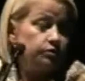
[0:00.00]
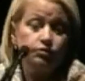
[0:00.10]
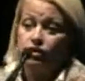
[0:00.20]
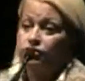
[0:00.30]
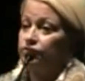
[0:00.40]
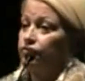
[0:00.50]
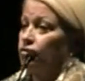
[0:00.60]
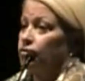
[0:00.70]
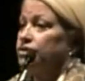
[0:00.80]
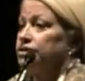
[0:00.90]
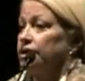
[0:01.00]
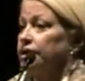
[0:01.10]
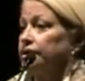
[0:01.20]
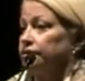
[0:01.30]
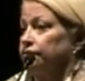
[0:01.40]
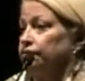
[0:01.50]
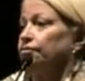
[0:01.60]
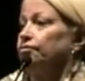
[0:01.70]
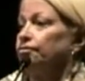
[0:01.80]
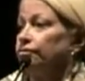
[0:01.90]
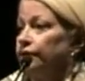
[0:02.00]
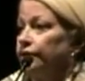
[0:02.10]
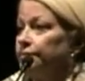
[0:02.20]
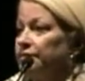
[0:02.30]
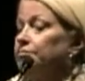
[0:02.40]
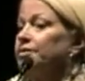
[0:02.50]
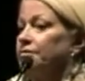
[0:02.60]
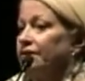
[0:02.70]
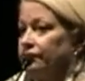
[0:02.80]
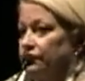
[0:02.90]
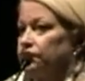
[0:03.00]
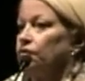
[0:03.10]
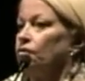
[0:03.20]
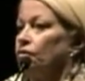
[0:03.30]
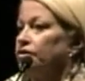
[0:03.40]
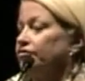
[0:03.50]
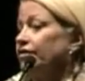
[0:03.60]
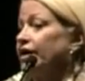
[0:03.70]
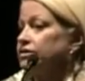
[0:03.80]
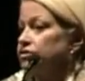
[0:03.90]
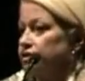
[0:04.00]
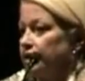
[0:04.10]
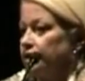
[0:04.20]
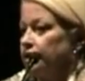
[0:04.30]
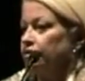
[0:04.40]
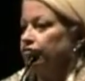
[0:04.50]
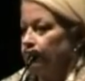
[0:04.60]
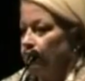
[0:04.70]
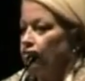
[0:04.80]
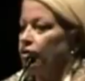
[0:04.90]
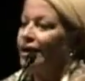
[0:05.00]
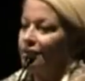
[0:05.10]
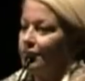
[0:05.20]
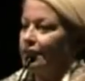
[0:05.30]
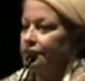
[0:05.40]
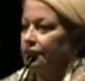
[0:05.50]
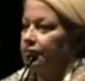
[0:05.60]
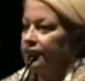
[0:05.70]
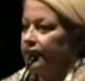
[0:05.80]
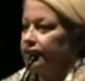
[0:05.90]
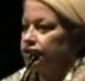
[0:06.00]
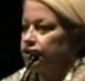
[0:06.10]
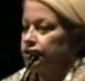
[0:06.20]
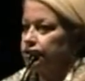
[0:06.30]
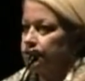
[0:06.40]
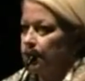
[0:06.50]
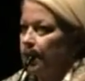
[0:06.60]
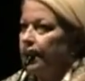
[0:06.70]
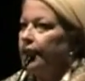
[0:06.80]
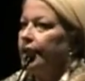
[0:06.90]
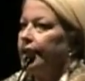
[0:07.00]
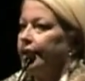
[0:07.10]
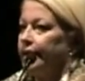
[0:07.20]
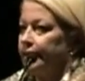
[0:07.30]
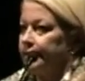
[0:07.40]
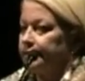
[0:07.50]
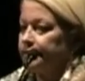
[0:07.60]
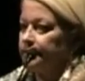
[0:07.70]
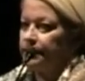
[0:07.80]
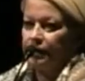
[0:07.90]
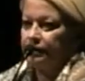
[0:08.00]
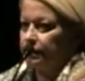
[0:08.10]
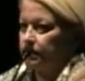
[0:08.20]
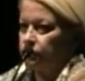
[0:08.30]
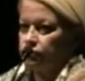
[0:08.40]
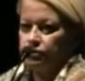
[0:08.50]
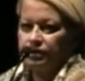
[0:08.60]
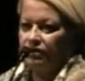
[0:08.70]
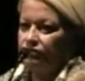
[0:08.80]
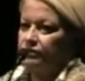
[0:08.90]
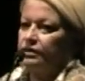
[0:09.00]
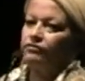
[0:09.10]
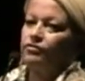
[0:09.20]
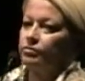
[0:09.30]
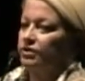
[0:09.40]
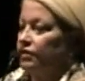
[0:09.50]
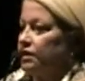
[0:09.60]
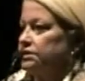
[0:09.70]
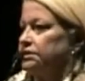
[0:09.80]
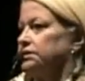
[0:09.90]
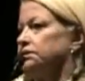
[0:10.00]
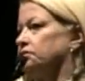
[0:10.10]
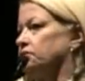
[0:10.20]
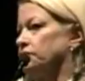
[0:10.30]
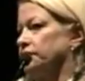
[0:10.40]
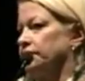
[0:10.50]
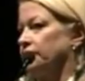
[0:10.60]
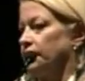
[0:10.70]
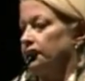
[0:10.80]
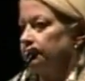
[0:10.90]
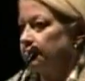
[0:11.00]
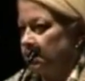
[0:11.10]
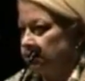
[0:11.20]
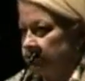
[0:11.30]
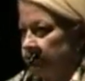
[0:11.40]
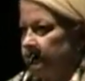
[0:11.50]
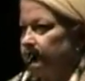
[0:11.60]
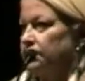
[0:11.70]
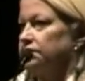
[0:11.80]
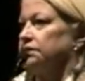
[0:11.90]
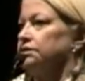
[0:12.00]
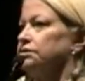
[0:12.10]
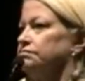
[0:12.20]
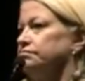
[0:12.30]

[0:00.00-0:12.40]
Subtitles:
2004, we started to implement the so-called de facto standard for mHealth applications. And that includes everything from devices talking like blood sugar devices,